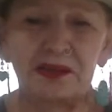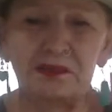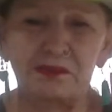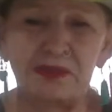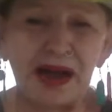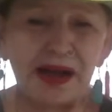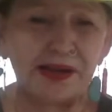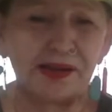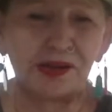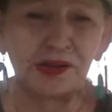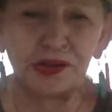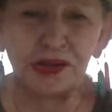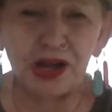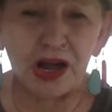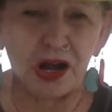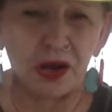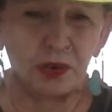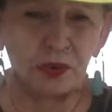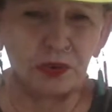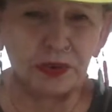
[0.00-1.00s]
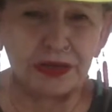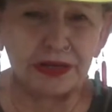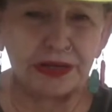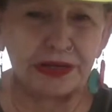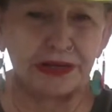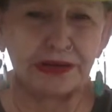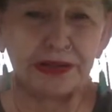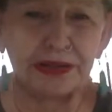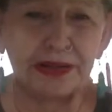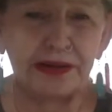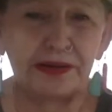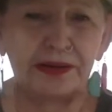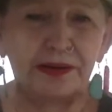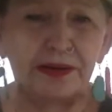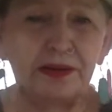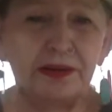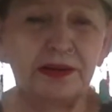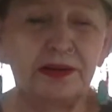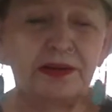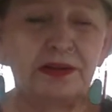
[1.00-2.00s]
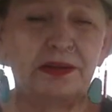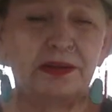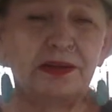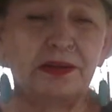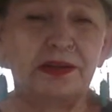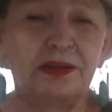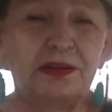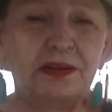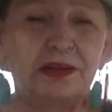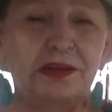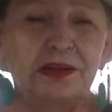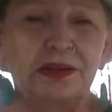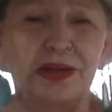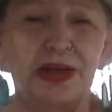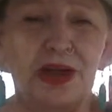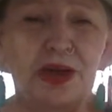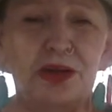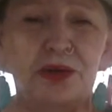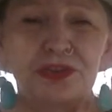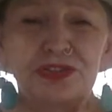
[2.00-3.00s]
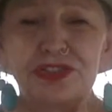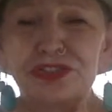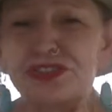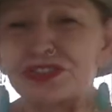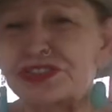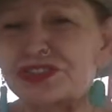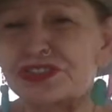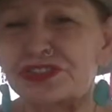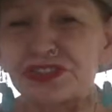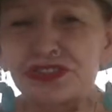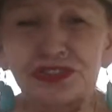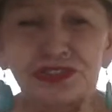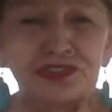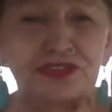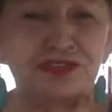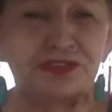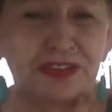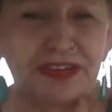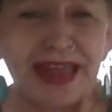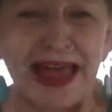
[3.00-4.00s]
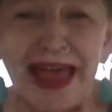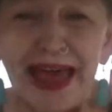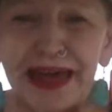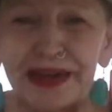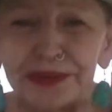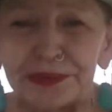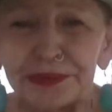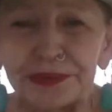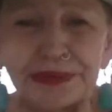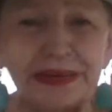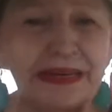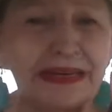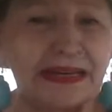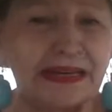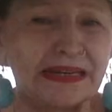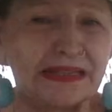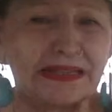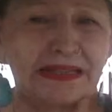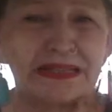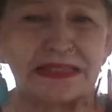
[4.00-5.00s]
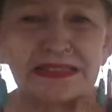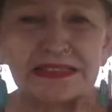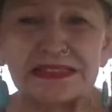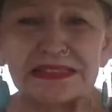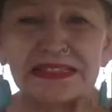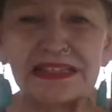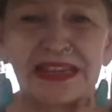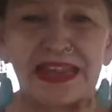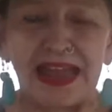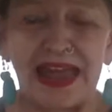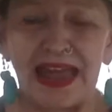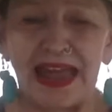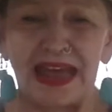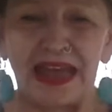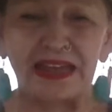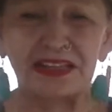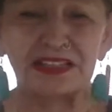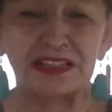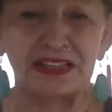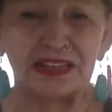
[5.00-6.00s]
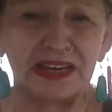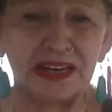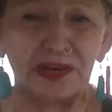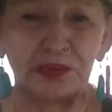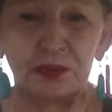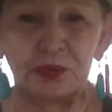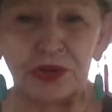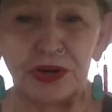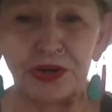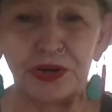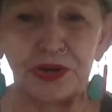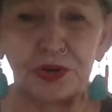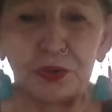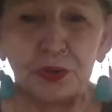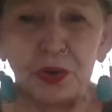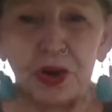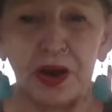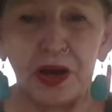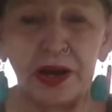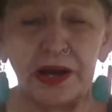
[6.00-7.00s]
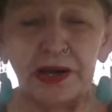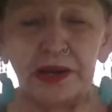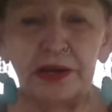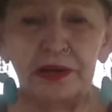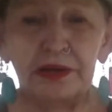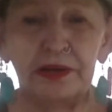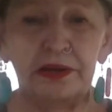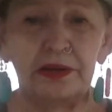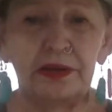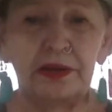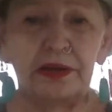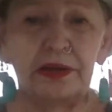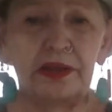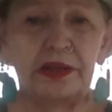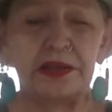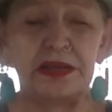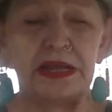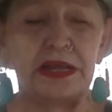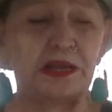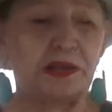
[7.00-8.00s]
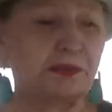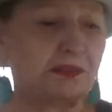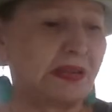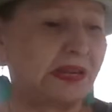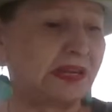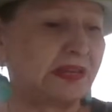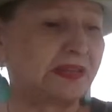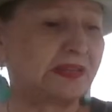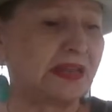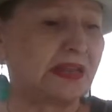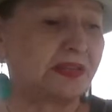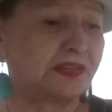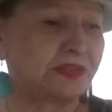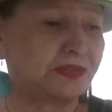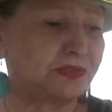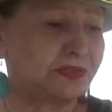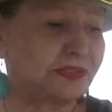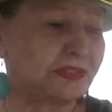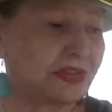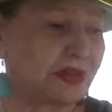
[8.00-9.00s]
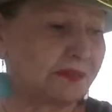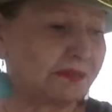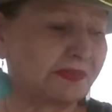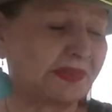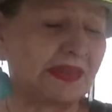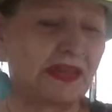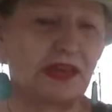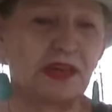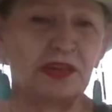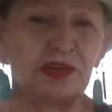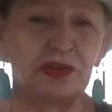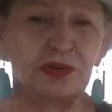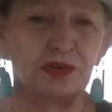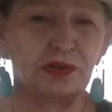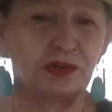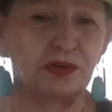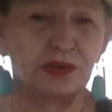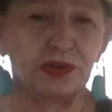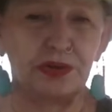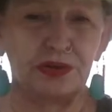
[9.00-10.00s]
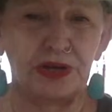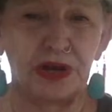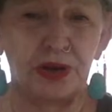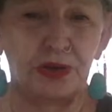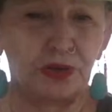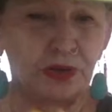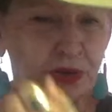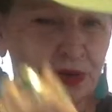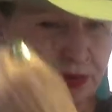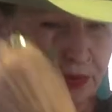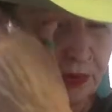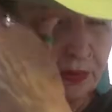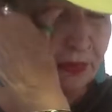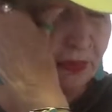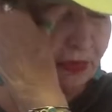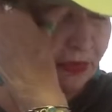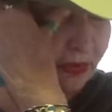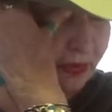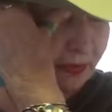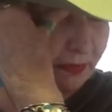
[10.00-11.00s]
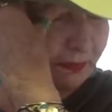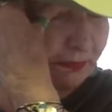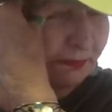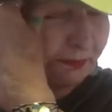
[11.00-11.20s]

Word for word: Michael Cohen in there. You know, you just use flattery and this and that to get what you want. And then the minute they do something, you you know you you're